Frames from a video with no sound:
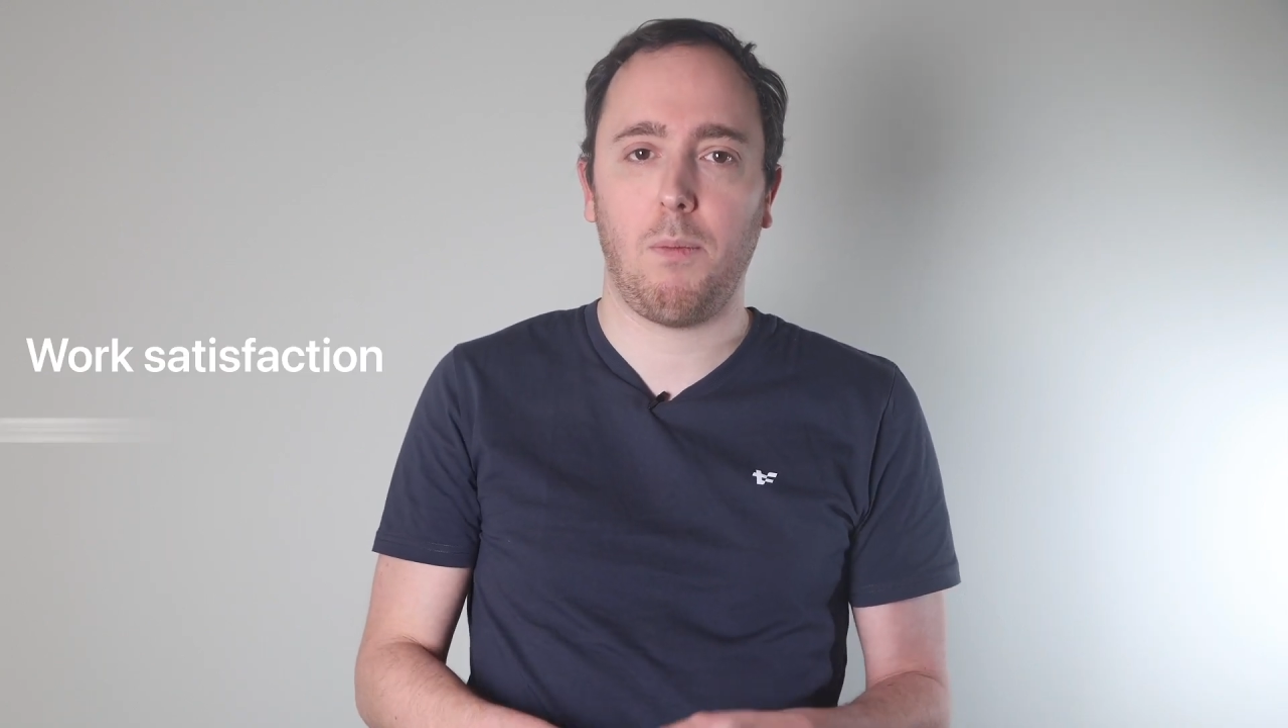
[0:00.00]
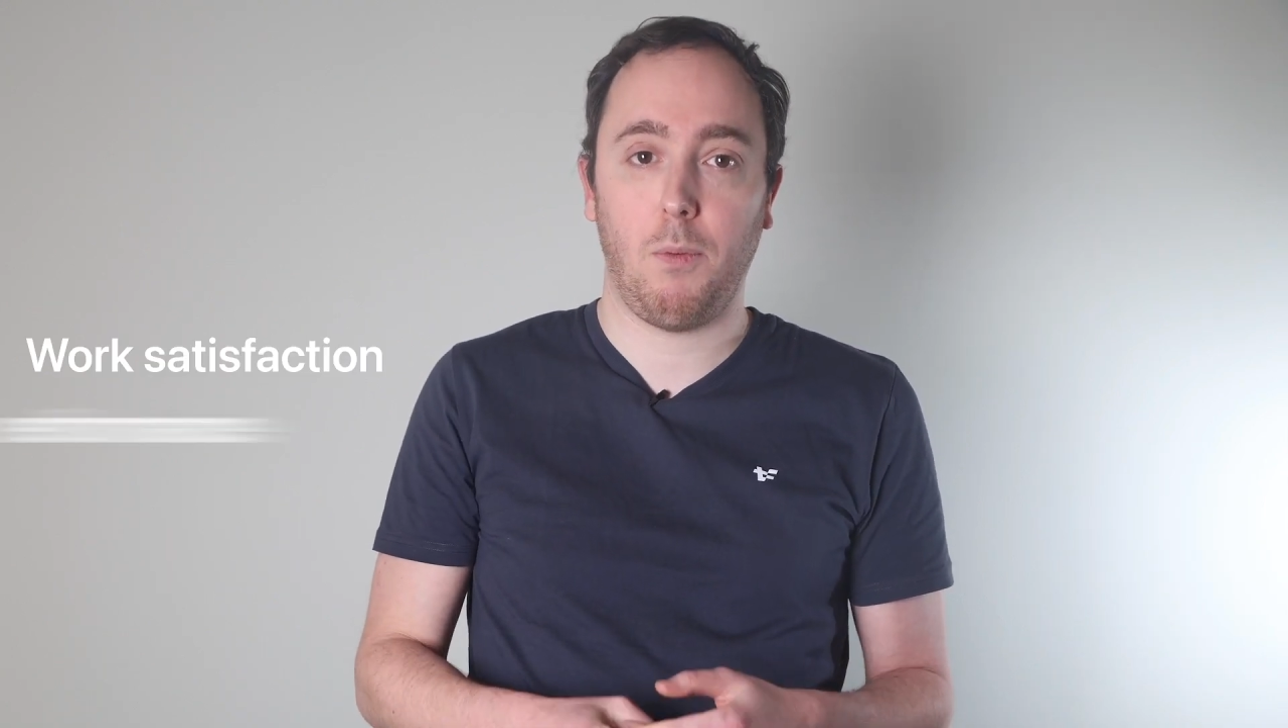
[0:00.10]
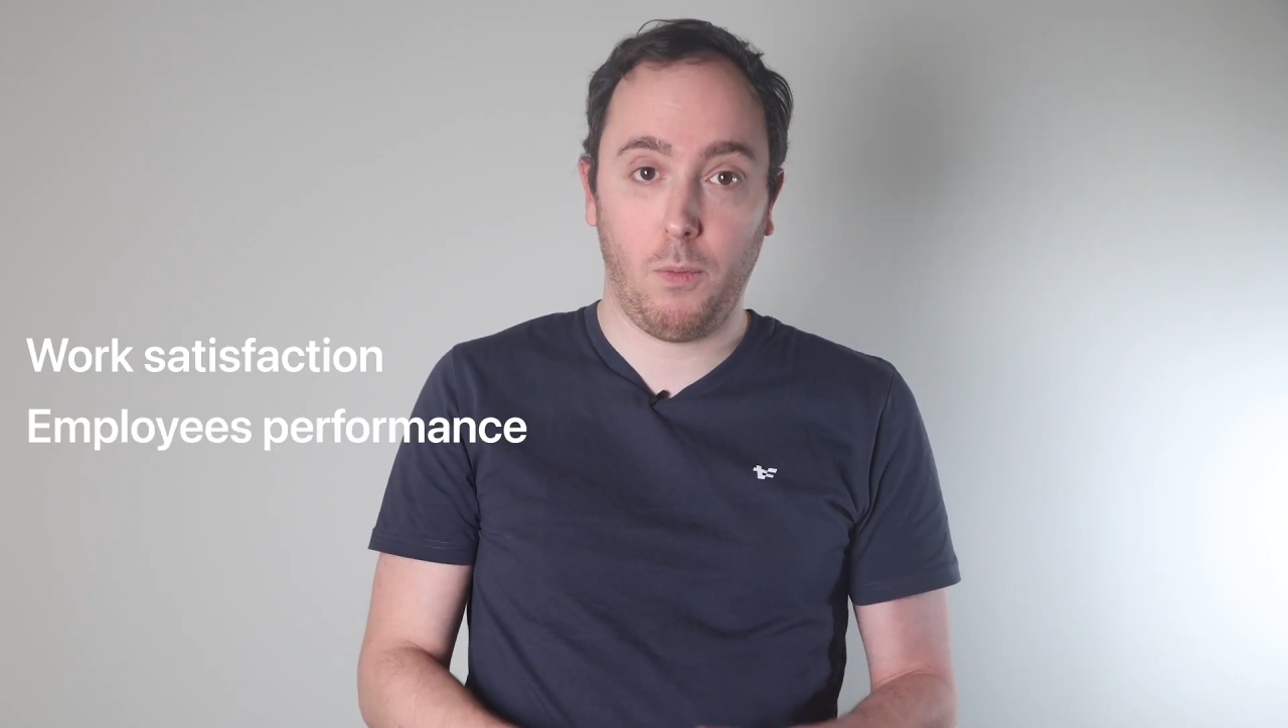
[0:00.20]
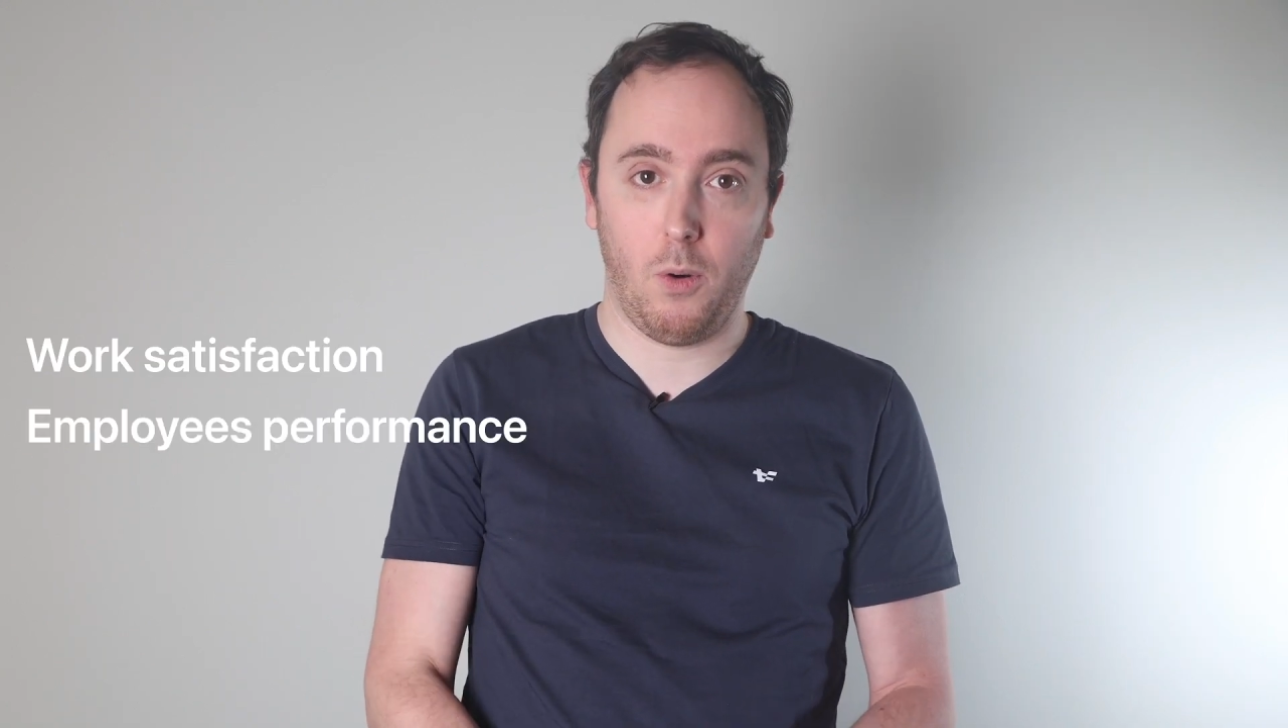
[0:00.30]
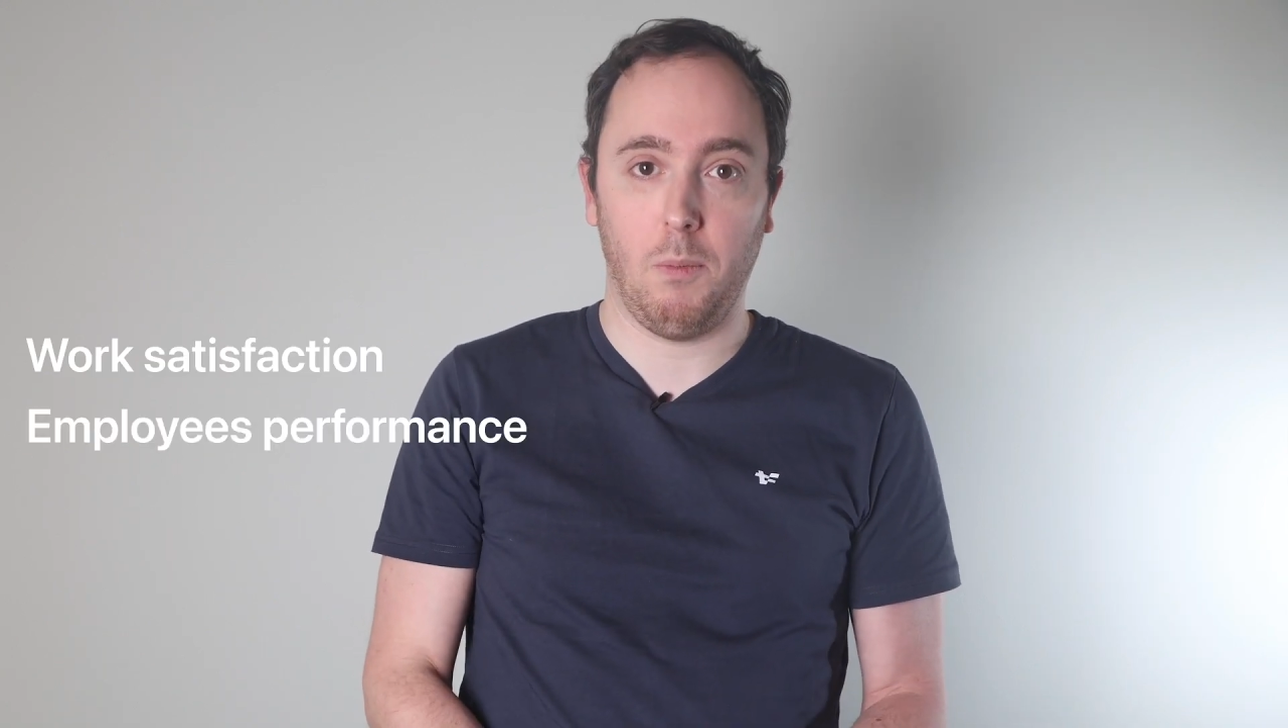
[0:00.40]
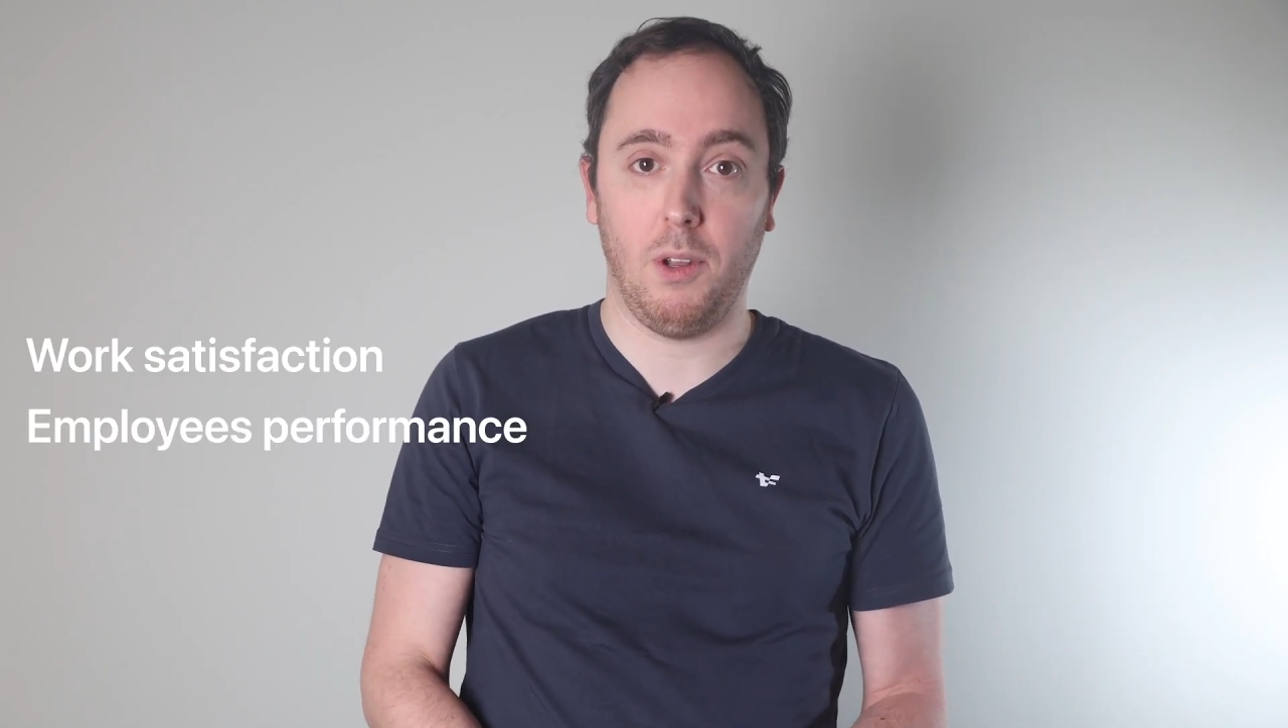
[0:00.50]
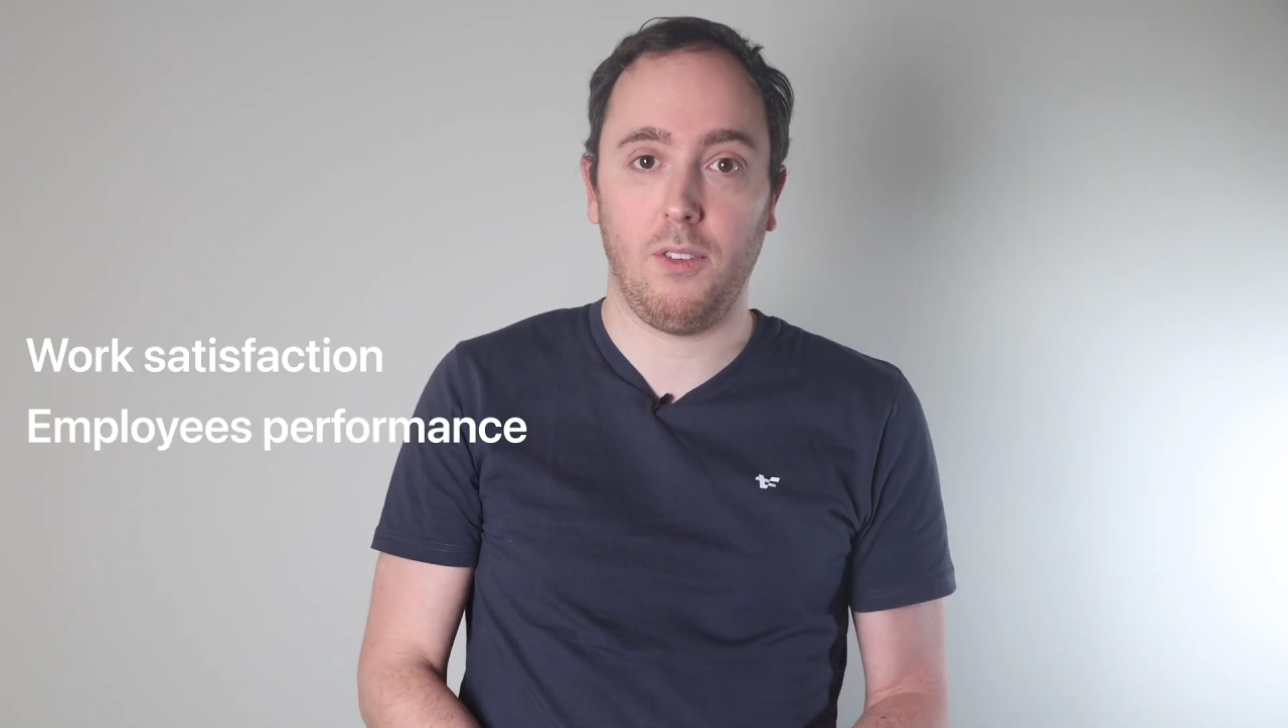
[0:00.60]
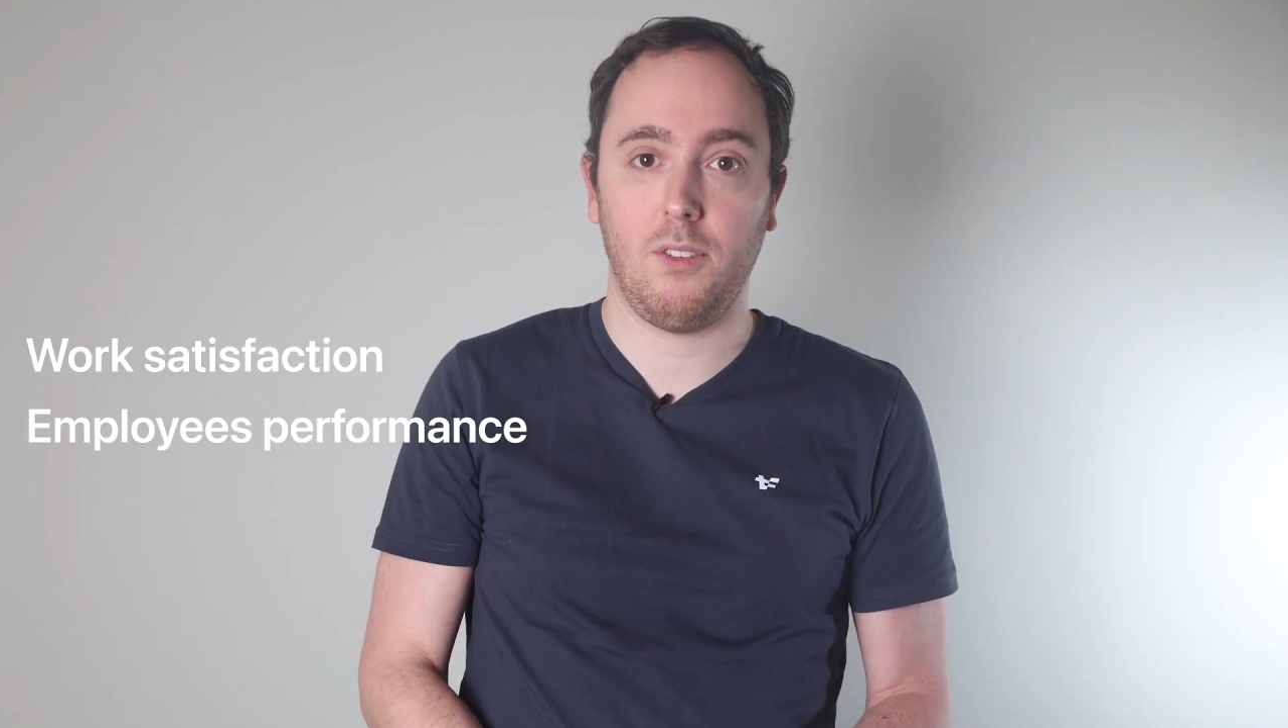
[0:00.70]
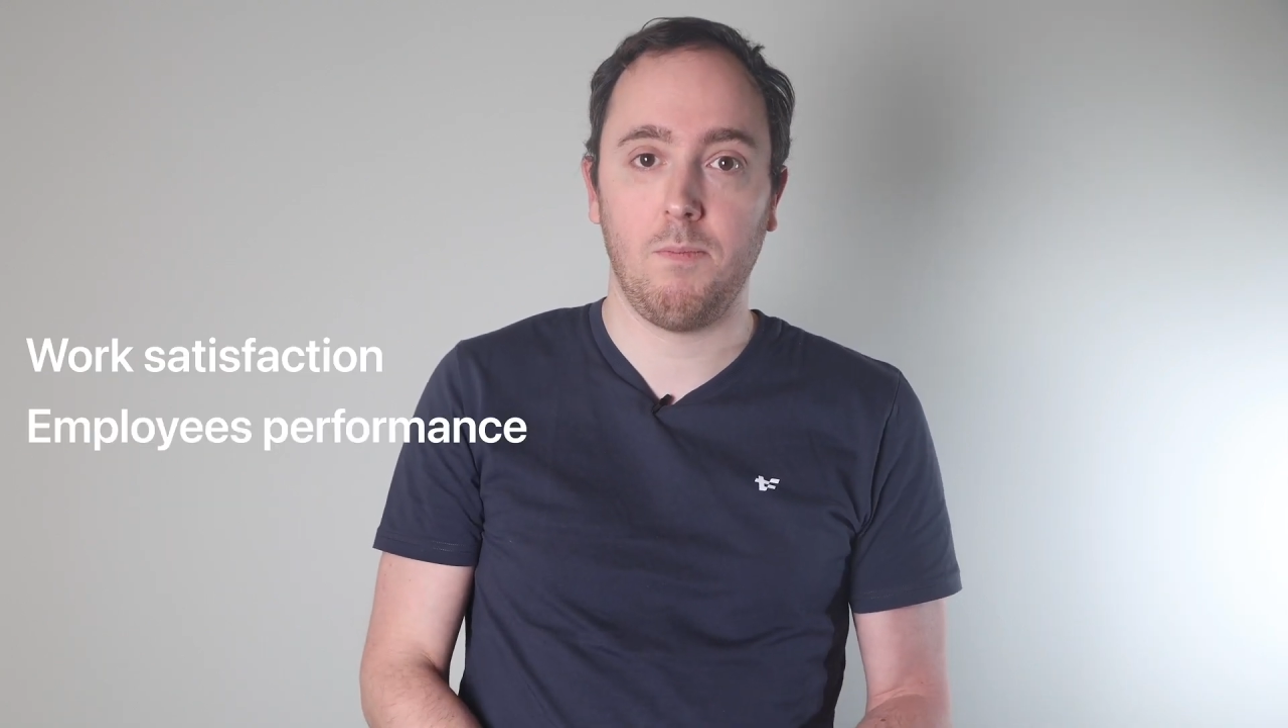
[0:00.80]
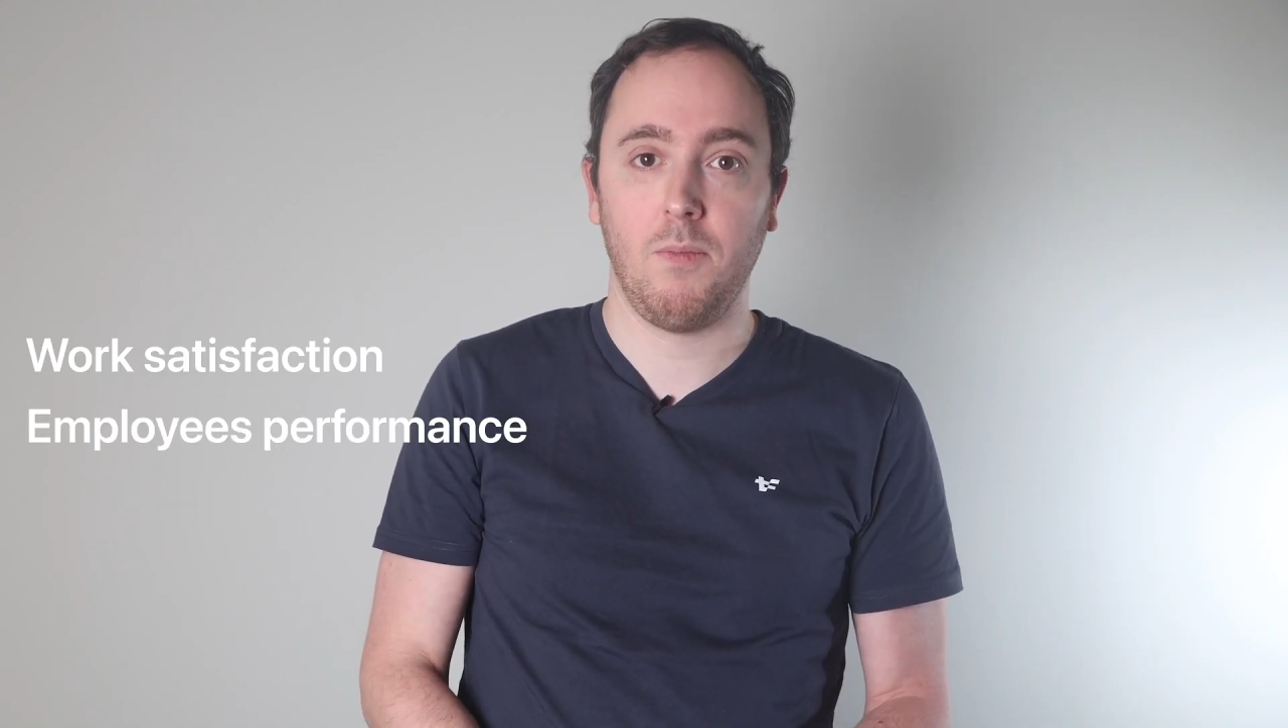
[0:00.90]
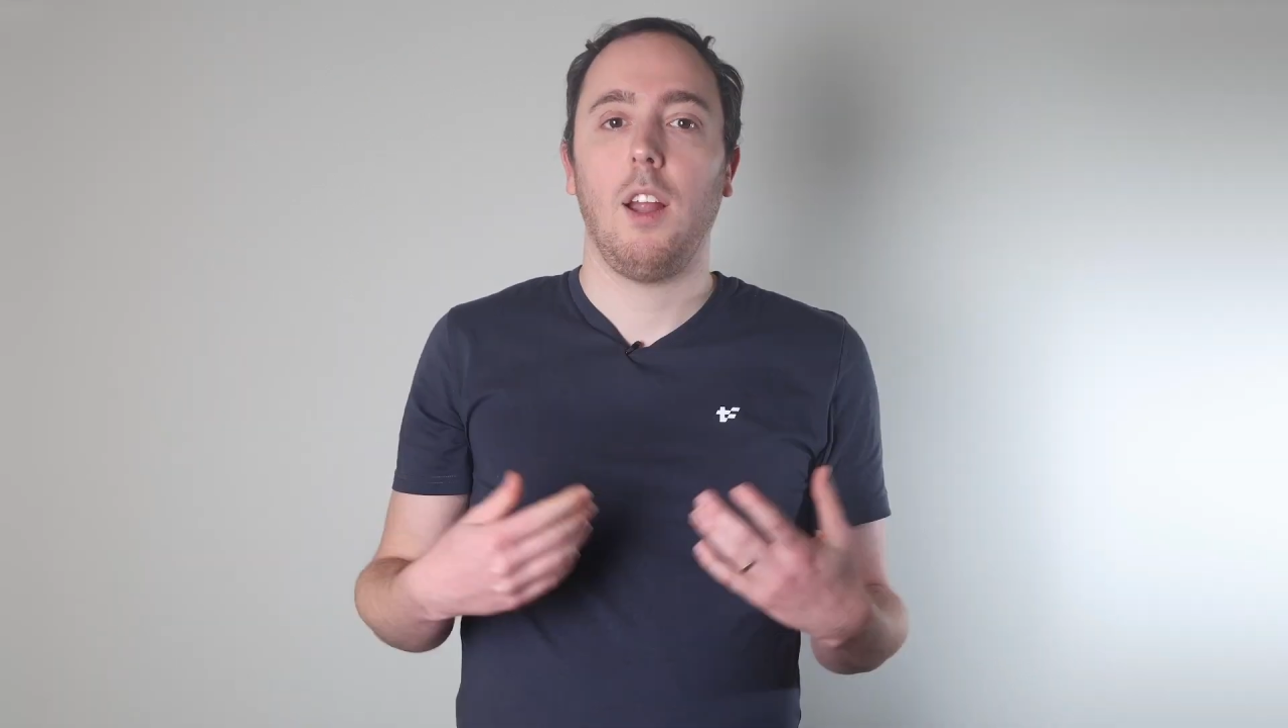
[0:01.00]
performance.